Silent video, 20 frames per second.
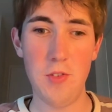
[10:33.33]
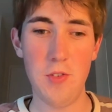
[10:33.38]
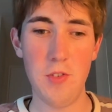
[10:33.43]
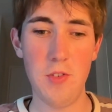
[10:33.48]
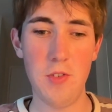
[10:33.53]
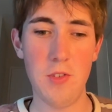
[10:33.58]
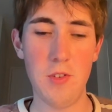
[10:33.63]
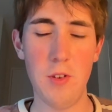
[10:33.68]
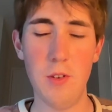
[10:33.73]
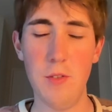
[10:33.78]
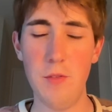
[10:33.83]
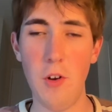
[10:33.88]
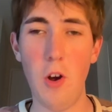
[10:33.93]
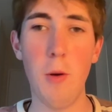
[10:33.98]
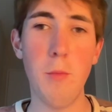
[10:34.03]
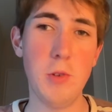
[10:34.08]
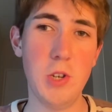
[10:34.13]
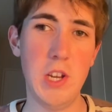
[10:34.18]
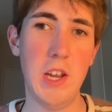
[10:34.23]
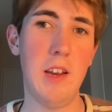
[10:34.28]
sort of
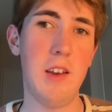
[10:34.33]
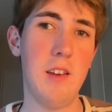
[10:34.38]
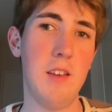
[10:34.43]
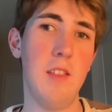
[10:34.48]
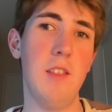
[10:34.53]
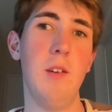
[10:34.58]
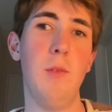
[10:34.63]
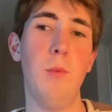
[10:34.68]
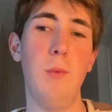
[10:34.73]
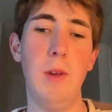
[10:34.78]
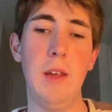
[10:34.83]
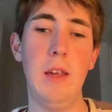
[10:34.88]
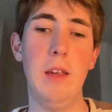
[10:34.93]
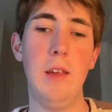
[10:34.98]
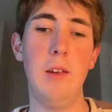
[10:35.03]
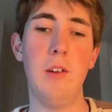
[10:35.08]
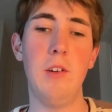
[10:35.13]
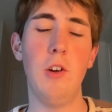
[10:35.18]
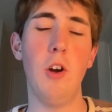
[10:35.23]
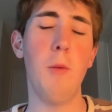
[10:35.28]
object that
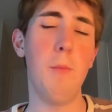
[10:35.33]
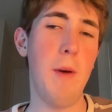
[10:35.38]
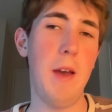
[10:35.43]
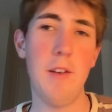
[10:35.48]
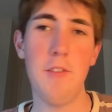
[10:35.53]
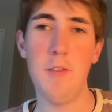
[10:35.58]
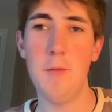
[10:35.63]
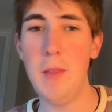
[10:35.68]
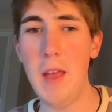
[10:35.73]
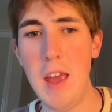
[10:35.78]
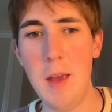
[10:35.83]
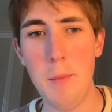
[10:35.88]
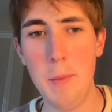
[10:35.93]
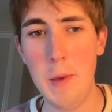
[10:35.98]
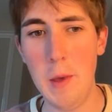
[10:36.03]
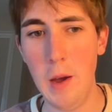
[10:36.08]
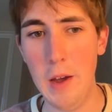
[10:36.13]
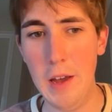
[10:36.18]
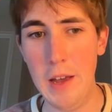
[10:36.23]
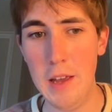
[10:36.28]
we got back from the
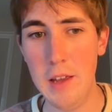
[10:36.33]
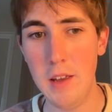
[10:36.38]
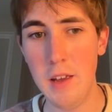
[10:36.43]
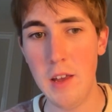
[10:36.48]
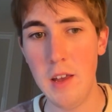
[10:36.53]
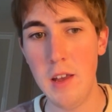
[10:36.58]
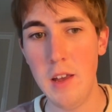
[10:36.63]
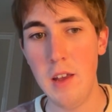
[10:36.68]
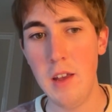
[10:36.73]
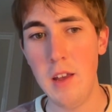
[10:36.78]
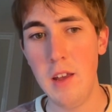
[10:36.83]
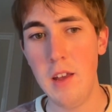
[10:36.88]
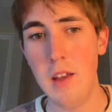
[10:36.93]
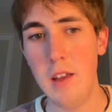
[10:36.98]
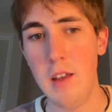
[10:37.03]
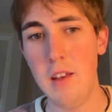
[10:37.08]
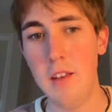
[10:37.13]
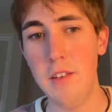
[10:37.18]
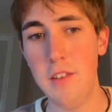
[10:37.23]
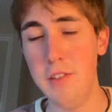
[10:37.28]
API
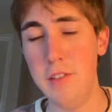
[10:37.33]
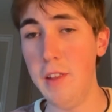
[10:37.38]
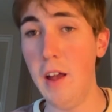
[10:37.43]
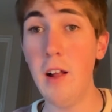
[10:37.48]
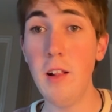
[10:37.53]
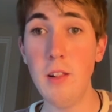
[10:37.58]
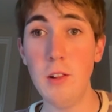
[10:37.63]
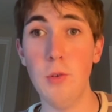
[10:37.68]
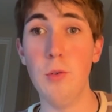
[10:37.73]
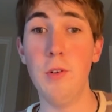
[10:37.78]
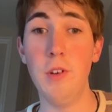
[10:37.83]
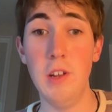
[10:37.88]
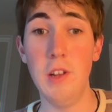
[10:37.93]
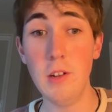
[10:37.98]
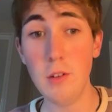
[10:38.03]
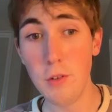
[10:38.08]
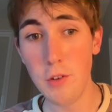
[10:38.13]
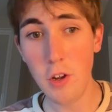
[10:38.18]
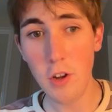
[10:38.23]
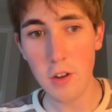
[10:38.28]
is null or nil
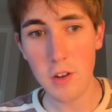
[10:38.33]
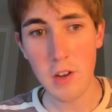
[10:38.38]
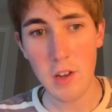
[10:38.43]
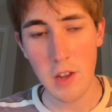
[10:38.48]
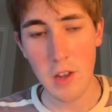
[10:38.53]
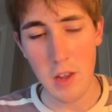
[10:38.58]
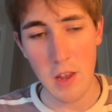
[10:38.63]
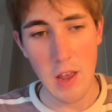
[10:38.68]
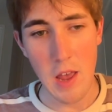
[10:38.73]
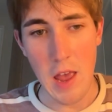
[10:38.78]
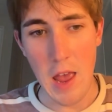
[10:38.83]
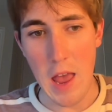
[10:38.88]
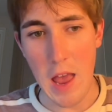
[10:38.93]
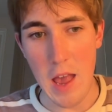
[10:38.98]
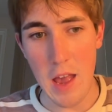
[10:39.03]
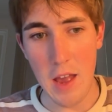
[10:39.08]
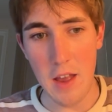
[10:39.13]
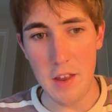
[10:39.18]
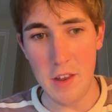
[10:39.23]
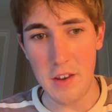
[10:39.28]
or not.
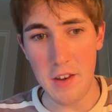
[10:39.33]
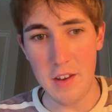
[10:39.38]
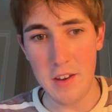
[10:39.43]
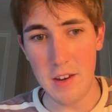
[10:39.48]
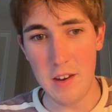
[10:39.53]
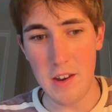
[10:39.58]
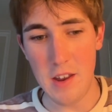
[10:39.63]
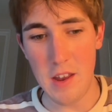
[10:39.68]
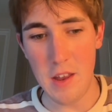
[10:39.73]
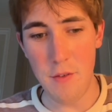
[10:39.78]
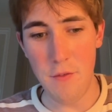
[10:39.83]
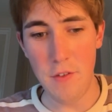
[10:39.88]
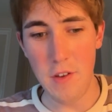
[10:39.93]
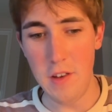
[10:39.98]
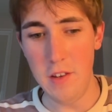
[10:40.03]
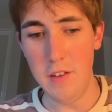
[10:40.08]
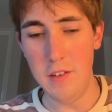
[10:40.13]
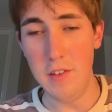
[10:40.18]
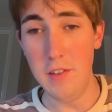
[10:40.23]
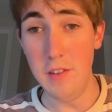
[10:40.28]
And if it
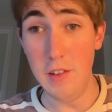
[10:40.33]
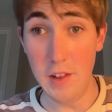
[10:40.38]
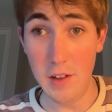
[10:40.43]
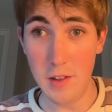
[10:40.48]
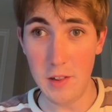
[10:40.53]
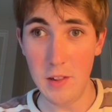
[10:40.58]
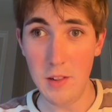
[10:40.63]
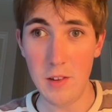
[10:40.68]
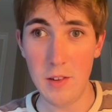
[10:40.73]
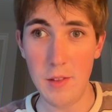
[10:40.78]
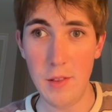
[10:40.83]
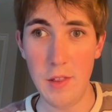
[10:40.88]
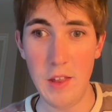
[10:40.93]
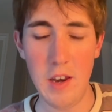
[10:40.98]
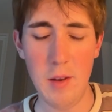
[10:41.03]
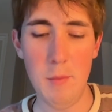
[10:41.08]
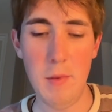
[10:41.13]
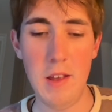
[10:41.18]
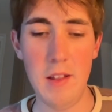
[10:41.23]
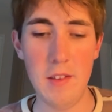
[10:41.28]
is nil, then
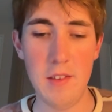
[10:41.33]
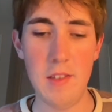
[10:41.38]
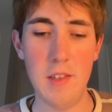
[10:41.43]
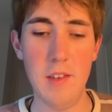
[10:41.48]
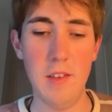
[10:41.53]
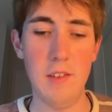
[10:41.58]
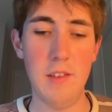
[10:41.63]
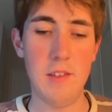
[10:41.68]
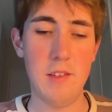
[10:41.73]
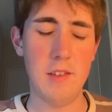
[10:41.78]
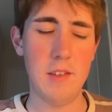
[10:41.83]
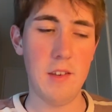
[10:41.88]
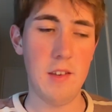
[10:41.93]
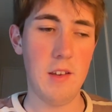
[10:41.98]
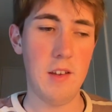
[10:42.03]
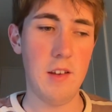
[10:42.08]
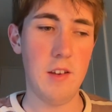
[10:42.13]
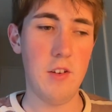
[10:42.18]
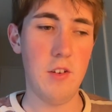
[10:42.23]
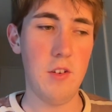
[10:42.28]
it means
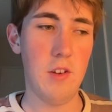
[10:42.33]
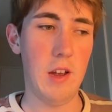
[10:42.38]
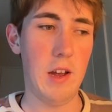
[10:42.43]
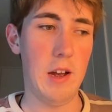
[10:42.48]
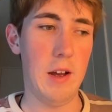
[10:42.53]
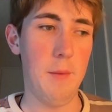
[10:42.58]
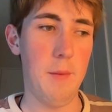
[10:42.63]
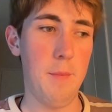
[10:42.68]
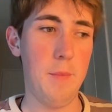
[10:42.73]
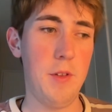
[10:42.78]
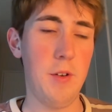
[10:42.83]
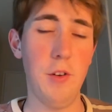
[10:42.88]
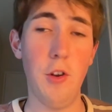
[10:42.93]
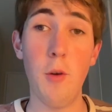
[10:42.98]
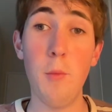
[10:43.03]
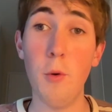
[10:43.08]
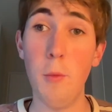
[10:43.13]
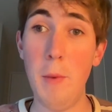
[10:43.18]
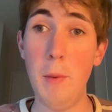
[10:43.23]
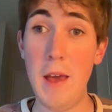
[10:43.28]
there are no
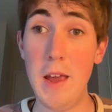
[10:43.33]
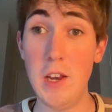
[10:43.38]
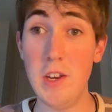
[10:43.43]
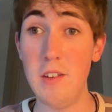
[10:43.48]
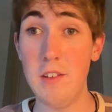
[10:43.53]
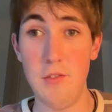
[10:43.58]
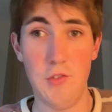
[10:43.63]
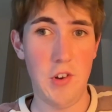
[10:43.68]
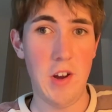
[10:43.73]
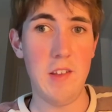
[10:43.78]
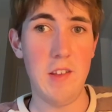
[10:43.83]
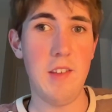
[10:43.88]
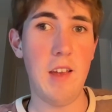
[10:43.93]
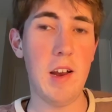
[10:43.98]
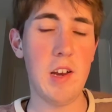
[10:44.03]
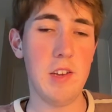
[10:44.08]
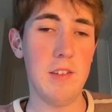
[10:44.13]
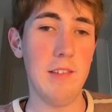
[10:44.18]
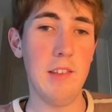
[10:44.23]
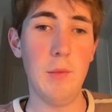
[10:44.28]
more pages of
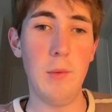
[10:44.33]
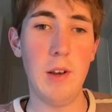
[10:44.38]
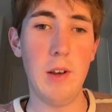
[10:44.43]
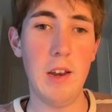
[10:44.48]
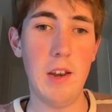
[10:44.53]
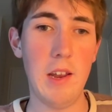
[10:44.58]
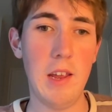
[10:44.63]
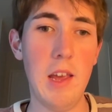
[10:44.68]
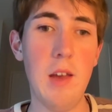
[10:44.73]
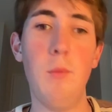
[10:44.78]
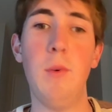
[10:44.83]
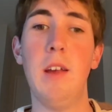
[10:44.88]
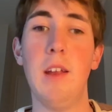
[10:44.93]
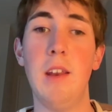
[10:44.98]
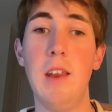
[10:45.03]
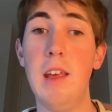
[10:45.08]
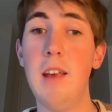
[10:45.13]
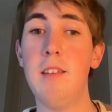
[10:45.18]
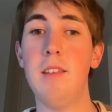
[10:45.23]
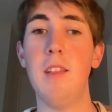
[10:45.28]
transactions that we need to get. We can
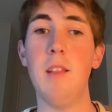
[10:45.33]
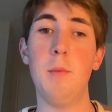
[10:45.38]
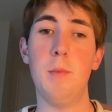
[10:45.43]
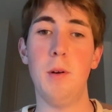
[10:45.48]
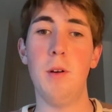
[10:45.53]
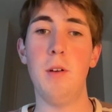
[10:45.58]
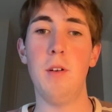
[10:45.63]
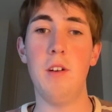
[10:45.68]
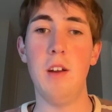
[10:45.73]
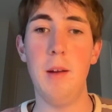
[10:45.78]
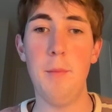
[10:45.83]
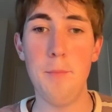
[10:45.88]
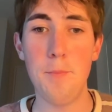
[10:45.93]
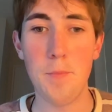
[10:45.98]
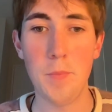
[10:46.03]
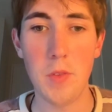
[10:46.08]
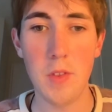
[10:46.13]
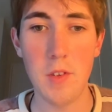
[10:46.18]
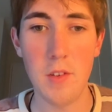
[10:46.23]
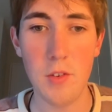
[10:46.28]
exit the program.
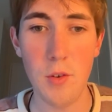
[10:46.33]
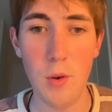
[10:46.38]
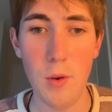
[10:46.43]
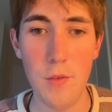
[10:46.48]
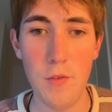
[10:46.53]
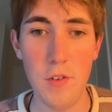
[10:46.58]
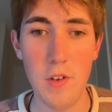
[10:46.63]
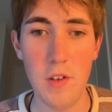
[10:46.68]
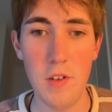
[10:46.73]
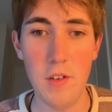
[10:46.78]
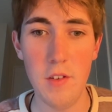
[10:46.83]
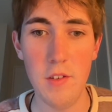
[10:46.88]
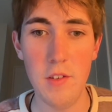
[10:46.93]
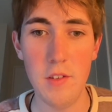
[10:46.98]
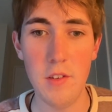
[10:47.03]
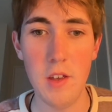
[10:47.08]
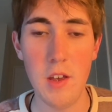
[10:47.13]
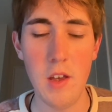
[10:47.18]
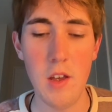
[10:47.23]
So if it is